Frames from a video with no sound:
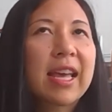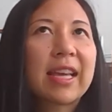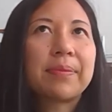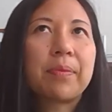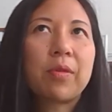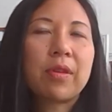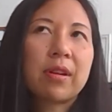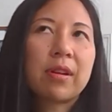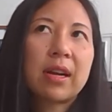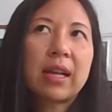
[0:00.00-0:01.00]
It's
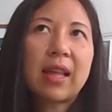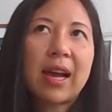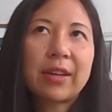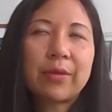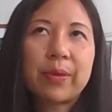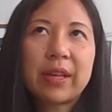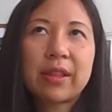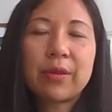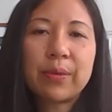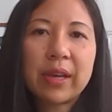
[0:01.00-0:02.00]
more aligned
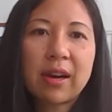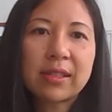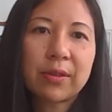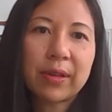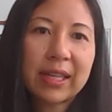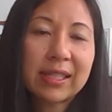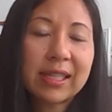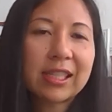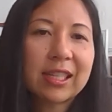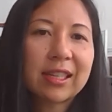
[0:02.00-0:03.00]
with who we are as an
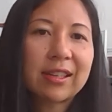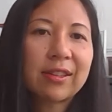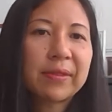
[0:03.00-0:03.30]
organization.